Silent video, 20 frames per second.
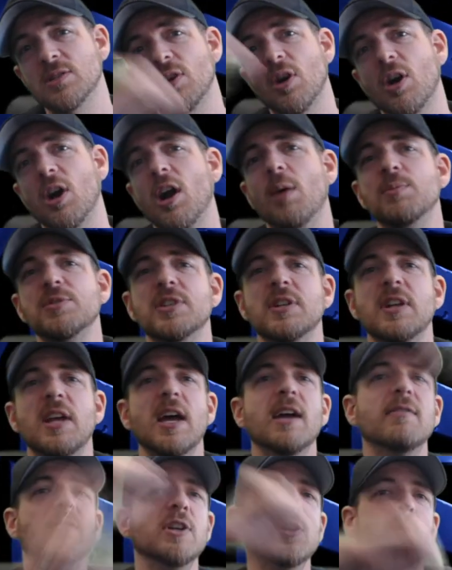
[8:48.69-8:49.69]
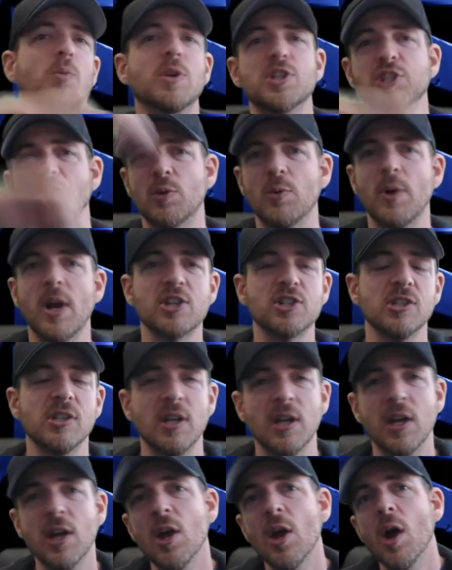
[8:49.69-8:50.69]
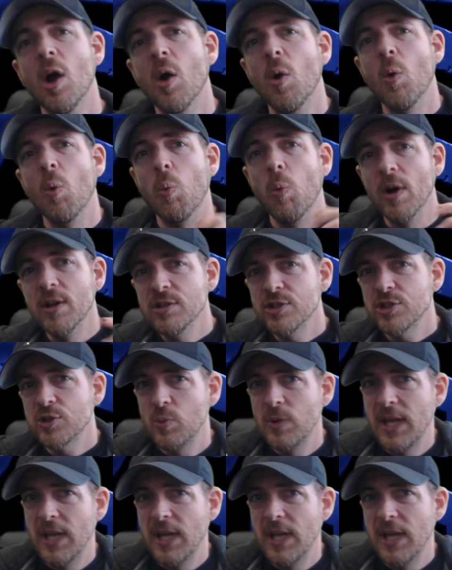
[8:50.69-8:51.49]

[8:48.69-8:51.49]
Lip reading: arms in every which direction. Once